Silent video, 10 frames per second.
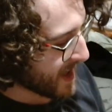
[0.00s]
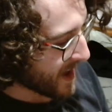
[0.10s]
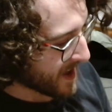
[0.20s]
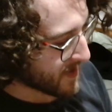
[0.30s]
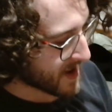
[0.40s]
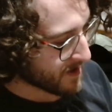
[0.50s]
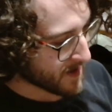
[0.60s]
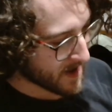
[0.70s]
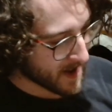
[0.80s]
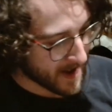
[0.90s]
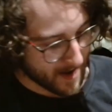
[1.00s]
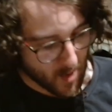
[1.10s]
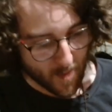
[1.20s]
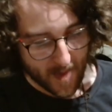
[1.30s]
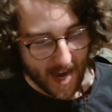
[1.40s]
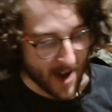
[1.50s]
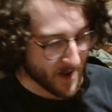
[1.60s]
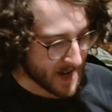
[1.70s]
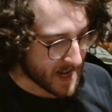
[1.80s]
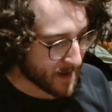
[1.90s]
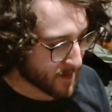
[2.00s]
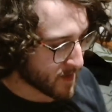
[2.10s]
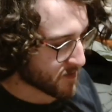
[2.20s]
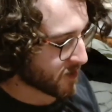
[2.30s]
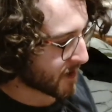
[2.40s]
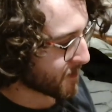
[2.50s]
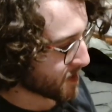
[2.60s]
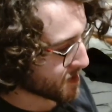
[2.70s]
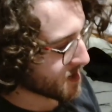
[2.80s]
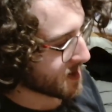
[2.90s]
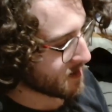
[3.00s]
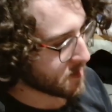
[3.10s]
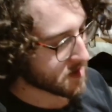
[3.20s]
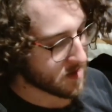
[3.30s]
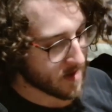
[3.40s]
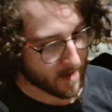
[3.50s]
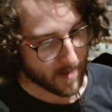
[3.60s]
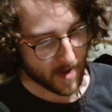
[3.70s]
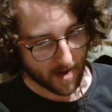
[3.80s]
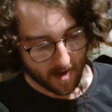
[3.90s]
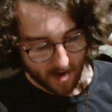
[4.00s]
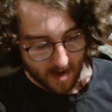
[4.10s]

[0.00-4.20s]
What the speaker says: And then he would meow, and I'd give him his breakfast, and he'd be so happy.